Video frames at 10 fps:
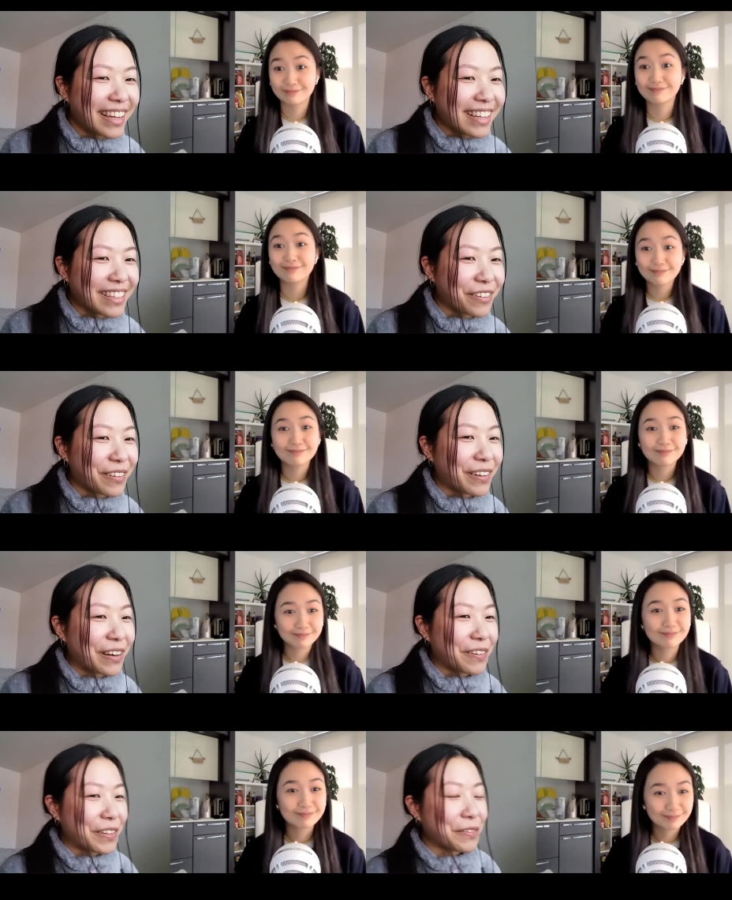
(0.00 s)
Speaker 1: you're
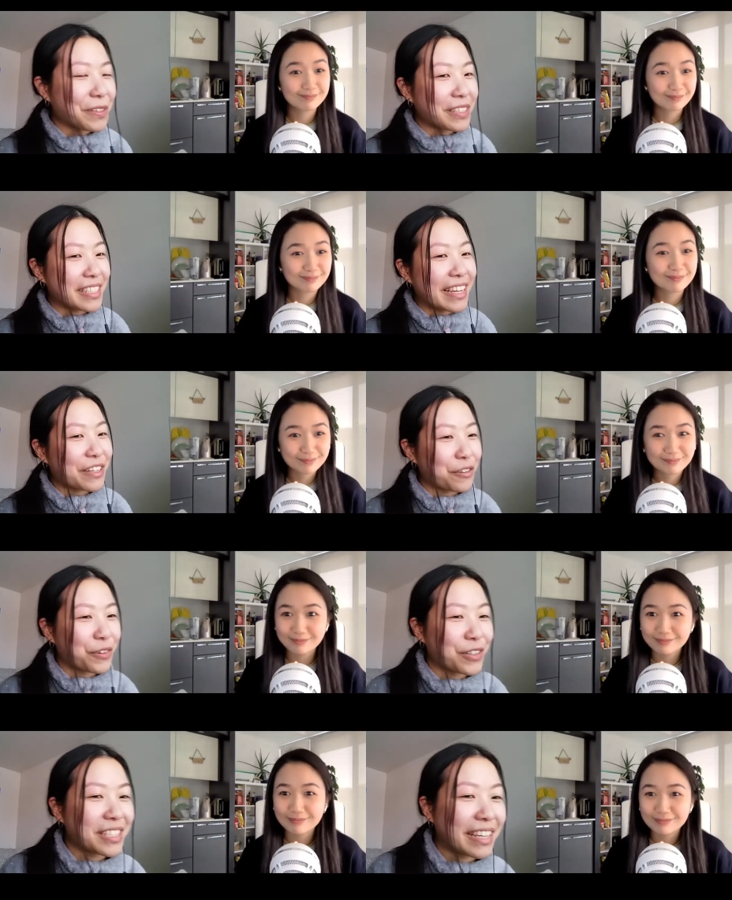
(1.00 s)
uh, you were saying your
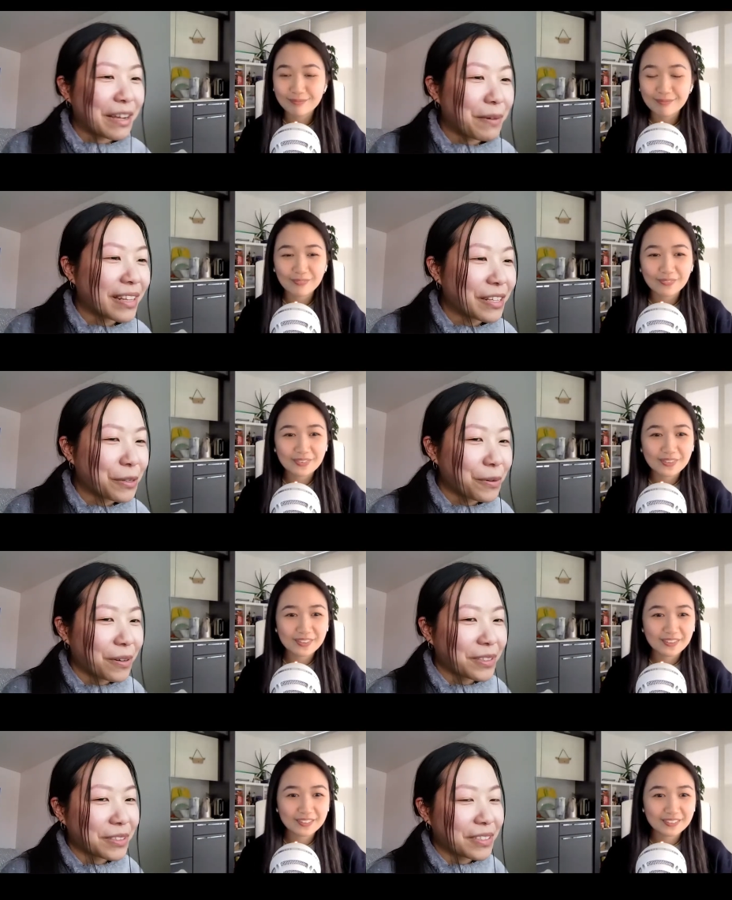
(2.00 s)
first name, and then you were
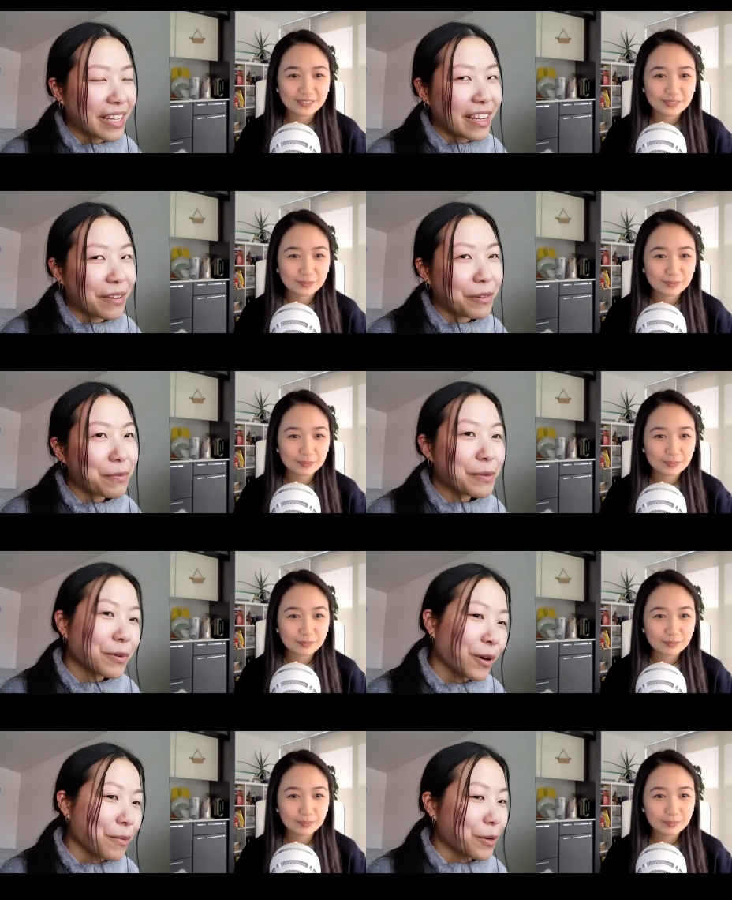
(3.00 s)
also saying, "Well, people
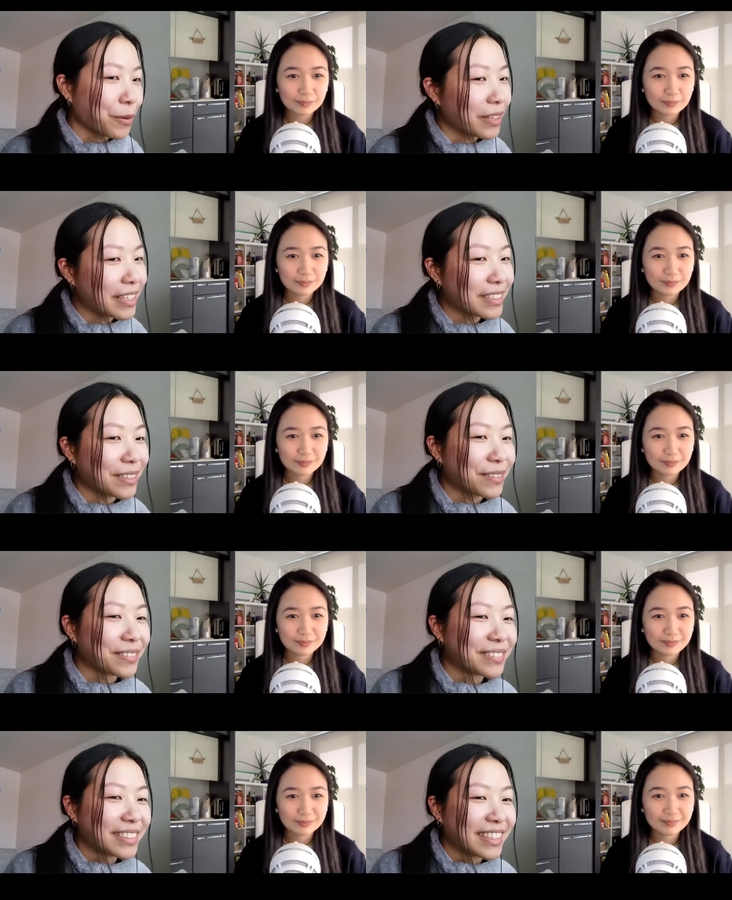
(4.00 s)
call me Quilly," so,
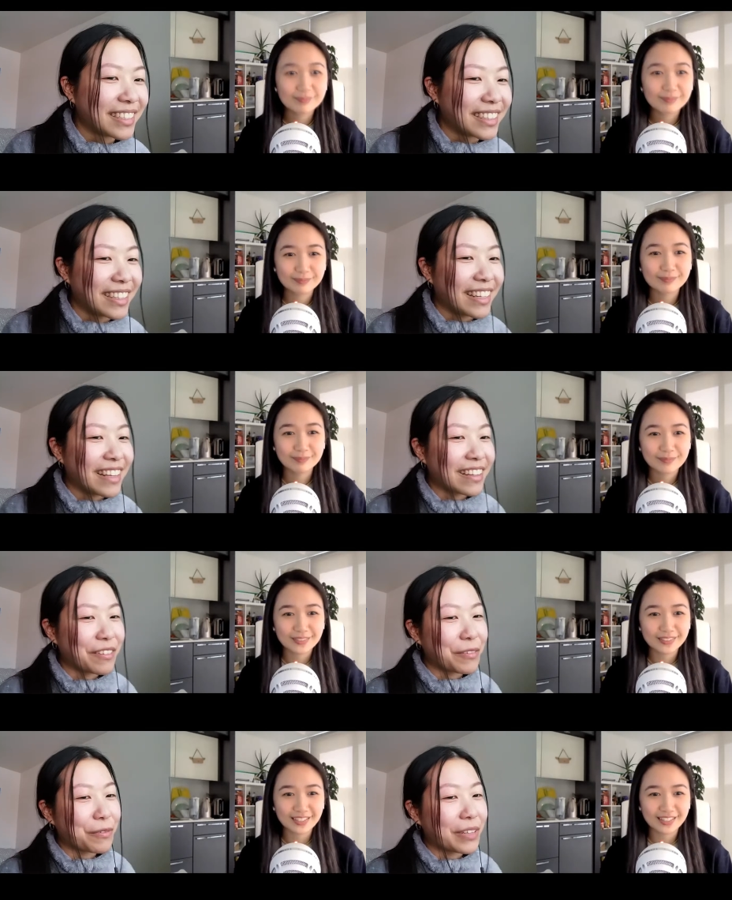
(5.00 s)
and then
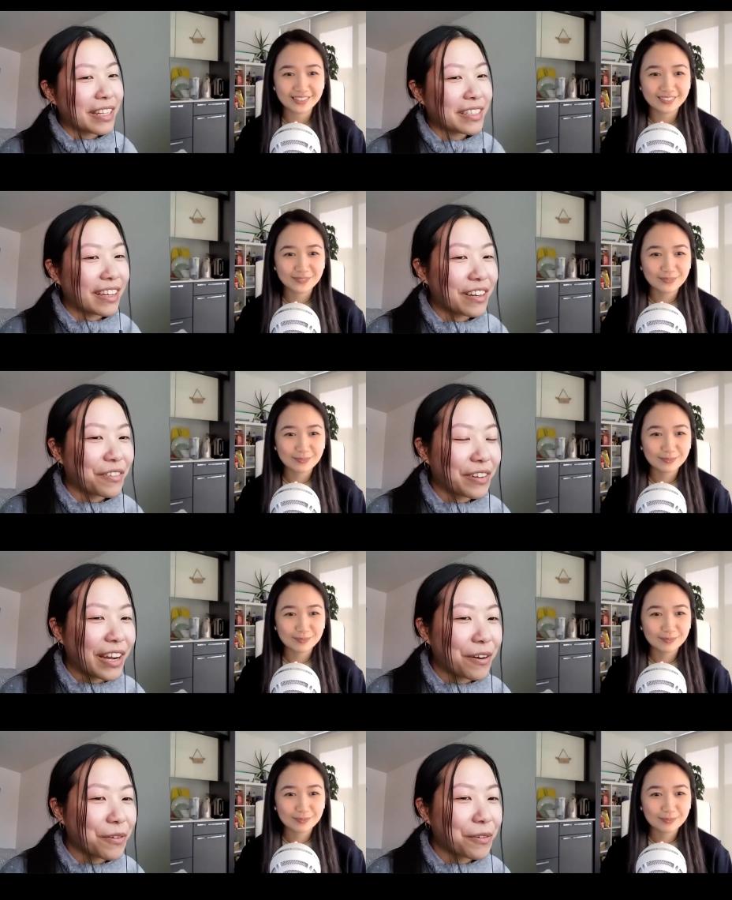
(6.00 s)
yeah. that's kind of
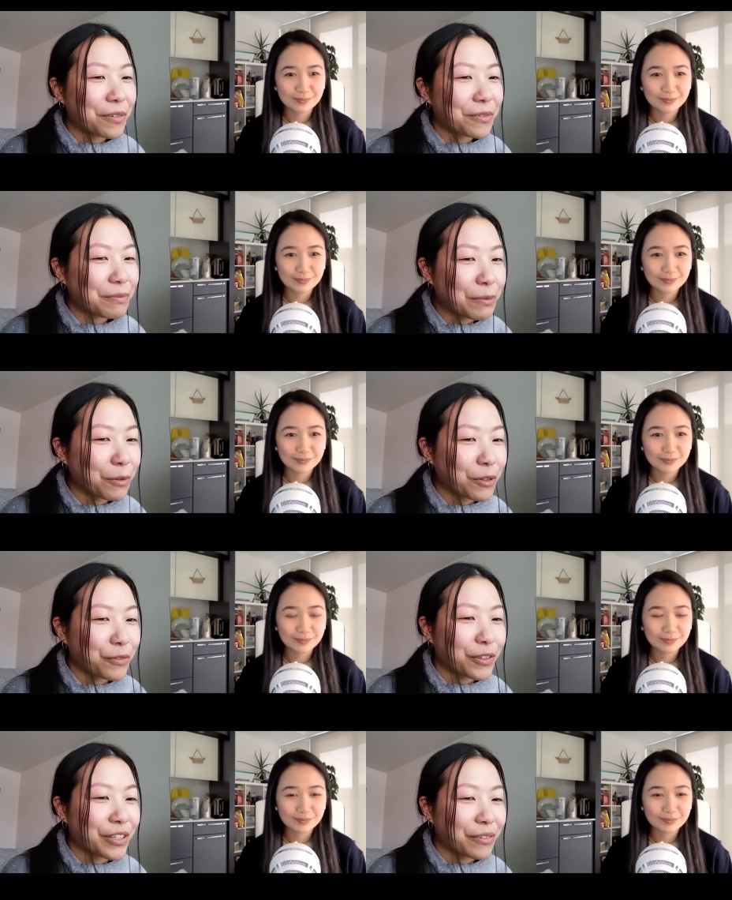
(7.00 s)
how people
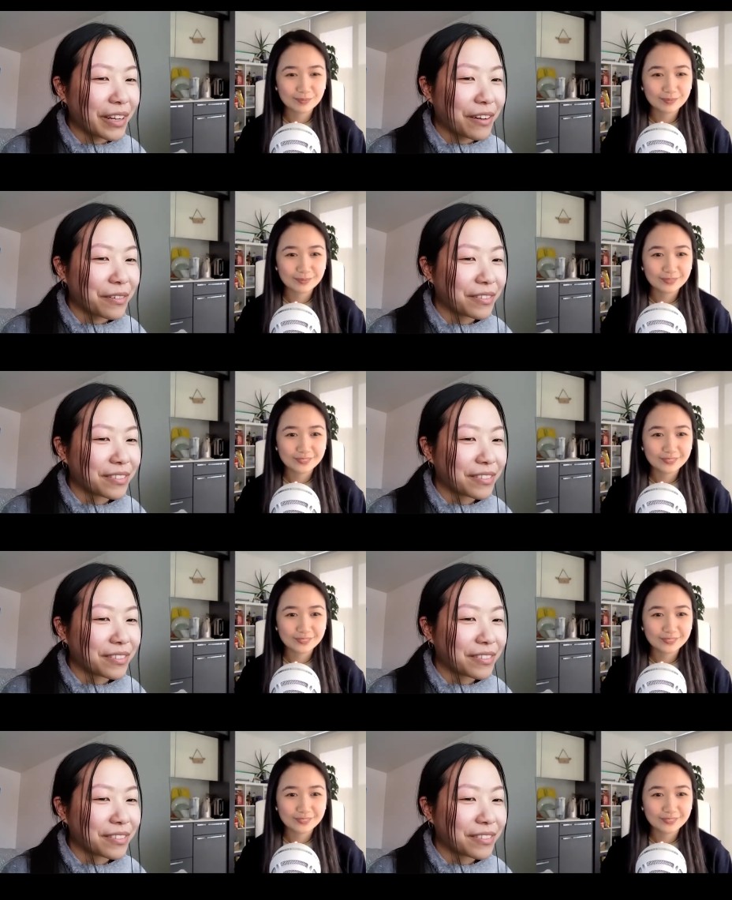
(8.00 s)
refer to you now.